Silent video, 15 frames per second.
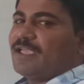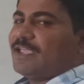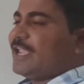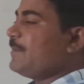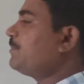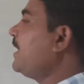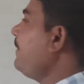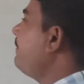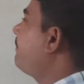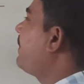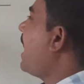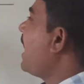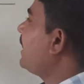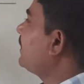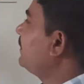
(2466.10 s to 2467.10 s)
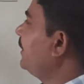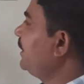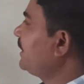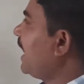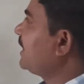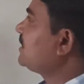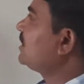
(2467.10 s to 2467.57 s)
If they
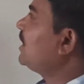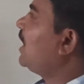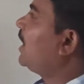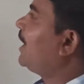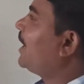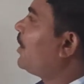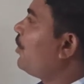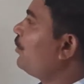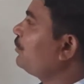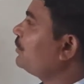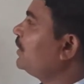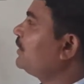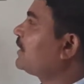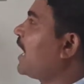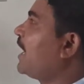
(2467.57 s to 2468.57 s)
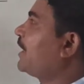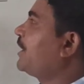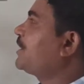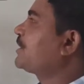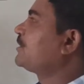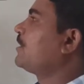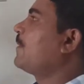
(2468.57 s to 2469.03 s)
magnetized along the
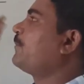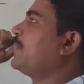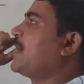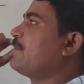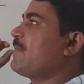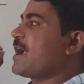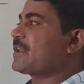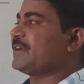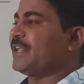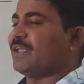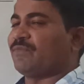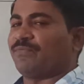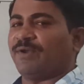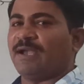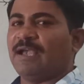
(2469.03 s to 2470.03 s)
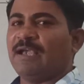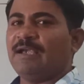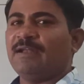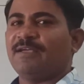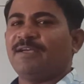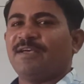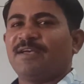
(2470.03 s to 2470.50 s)
direction of applied magnetic
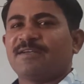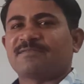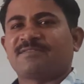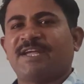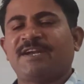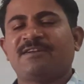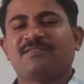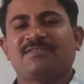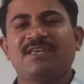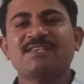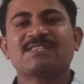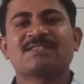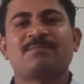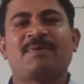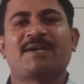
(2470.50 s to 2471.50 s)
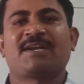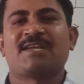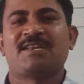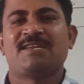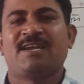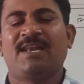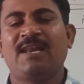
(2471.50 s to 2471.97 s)
field, then this
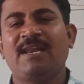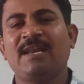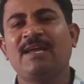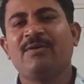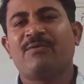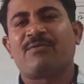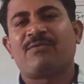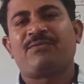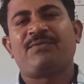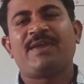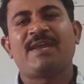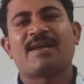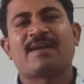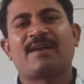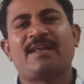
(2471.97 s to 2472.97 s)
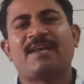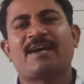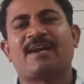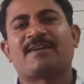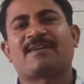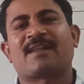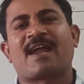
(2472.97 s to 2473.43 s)
material weakly
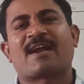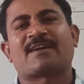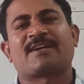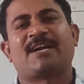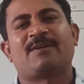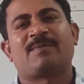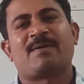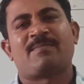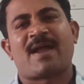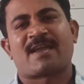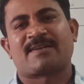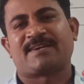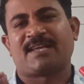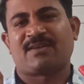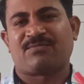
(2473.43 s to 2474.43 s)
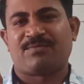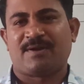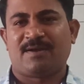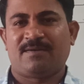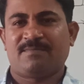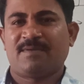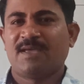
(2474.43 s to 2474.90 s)
attracted by magnetic
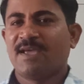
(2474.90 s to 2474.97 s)
field.